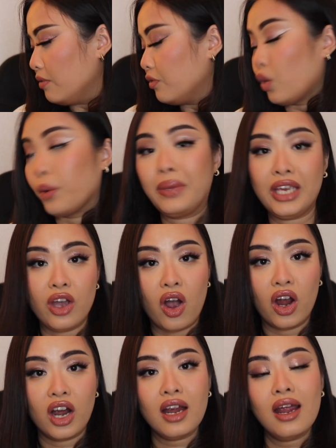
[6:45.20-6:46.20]
for
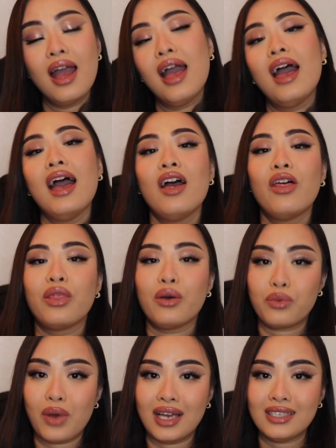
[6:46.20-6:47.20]
PR.
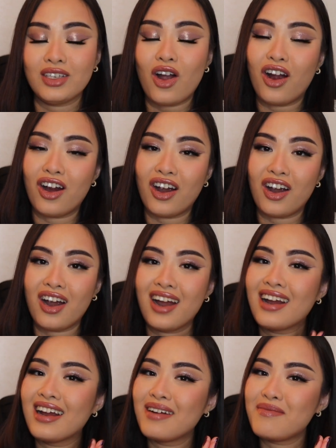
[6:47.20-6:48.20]
The rest
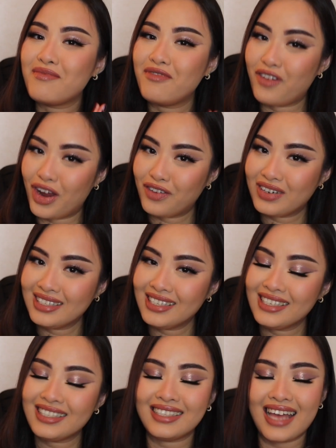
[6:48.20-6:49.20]
are
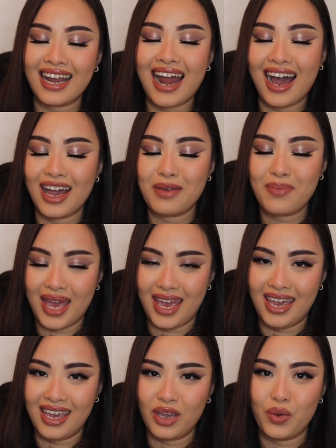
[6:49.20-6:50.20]
fragrances that I
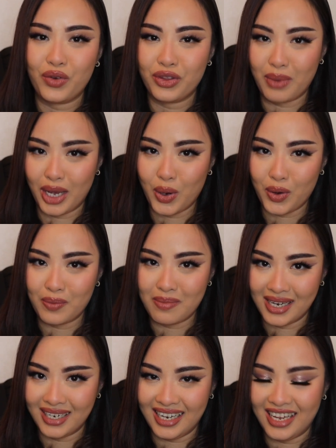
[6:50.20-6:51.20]
pay with my own
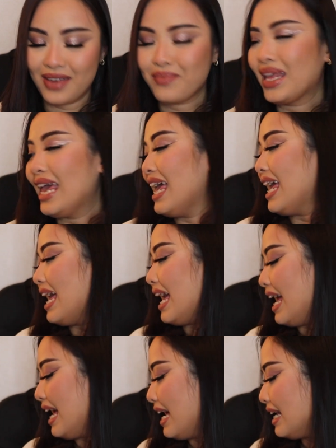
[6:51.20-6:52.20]
money.
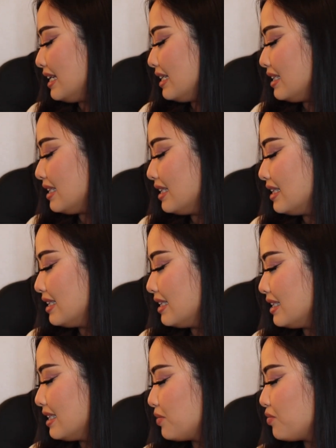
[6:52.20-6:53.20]
And
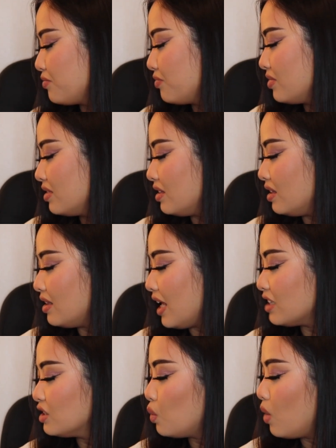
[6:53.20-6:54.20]
the
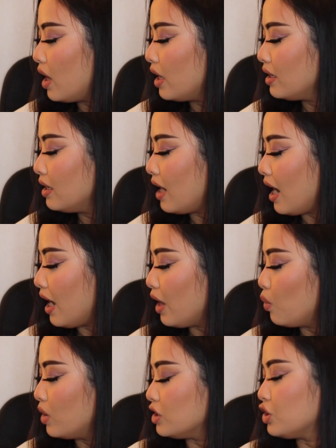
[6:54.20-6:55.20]
next one
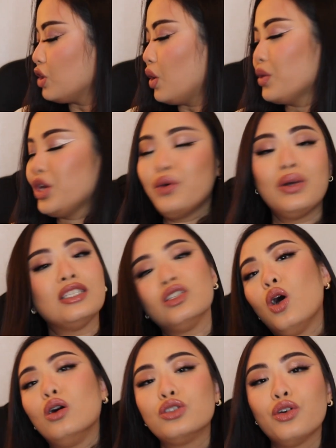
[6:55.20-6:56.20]
I want to show you is
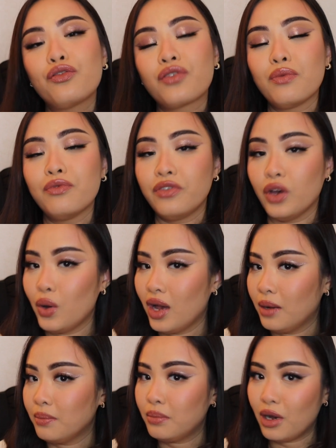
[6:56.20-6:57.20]
also from
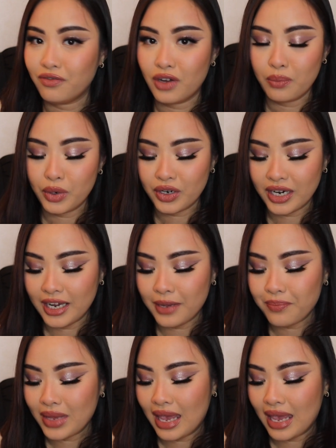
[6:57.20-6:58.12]
Wilhelm Parfumerie,